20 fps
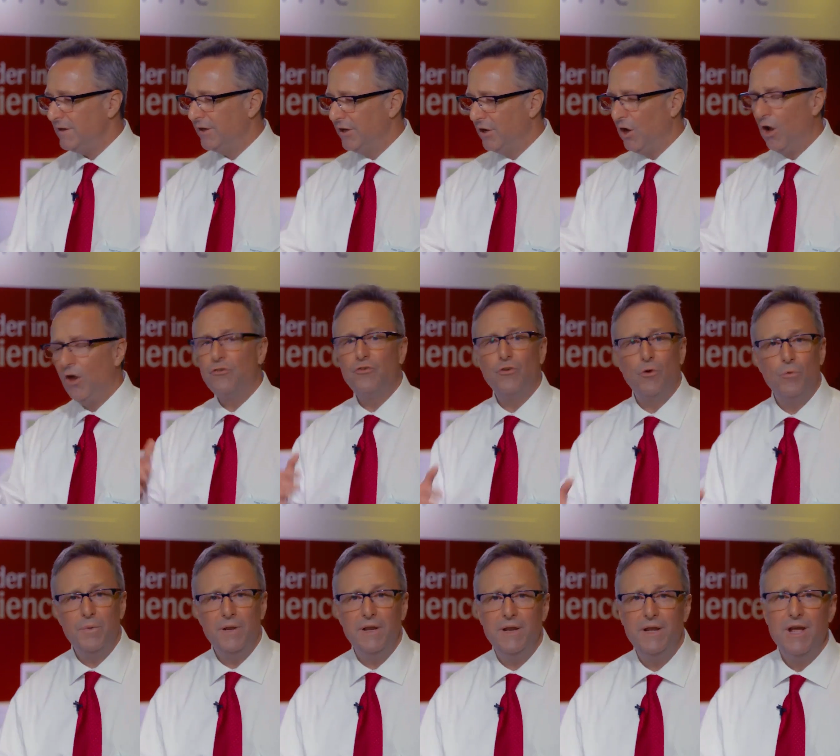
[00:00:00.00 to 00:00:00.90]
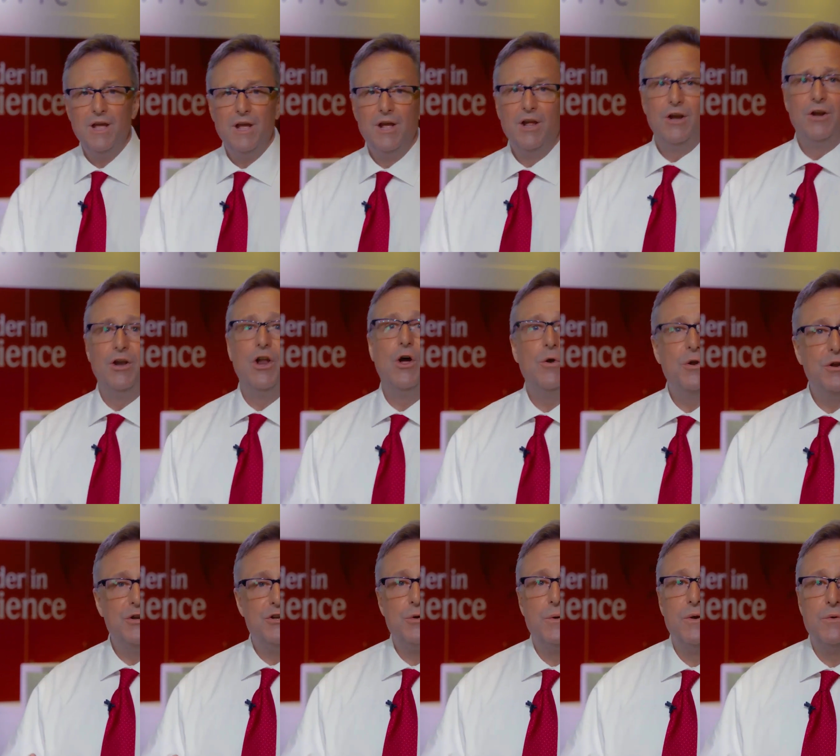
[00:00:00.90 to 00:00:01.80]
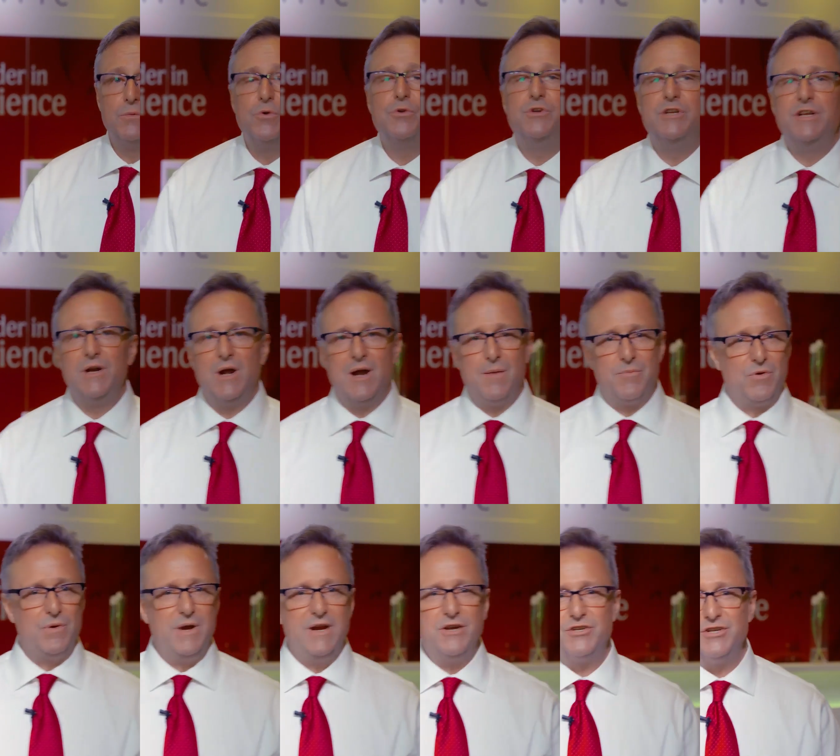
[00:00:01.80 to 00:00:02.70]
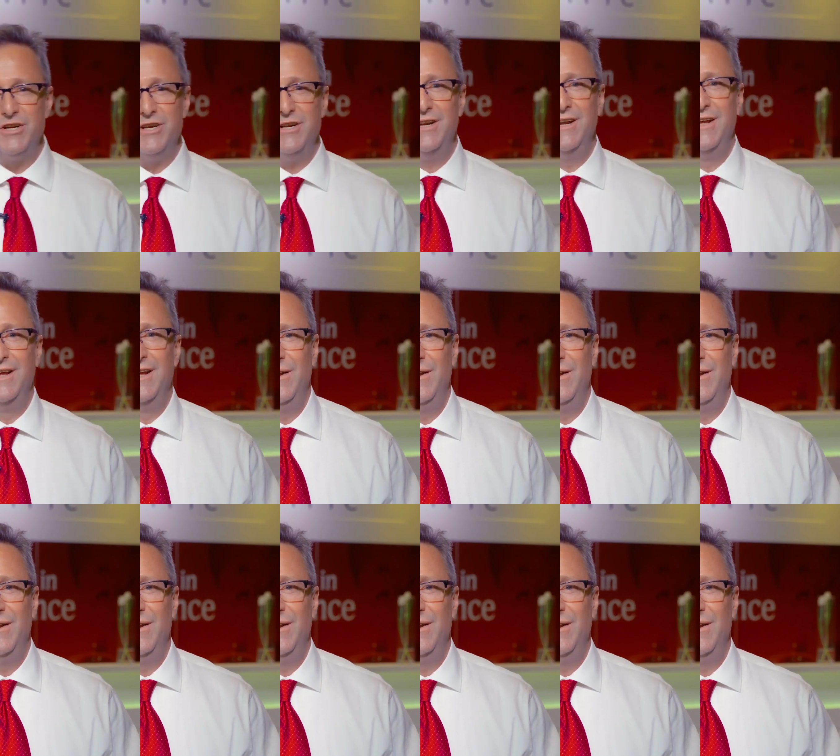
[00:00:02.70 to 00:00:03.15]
can also be loaded during routine operation,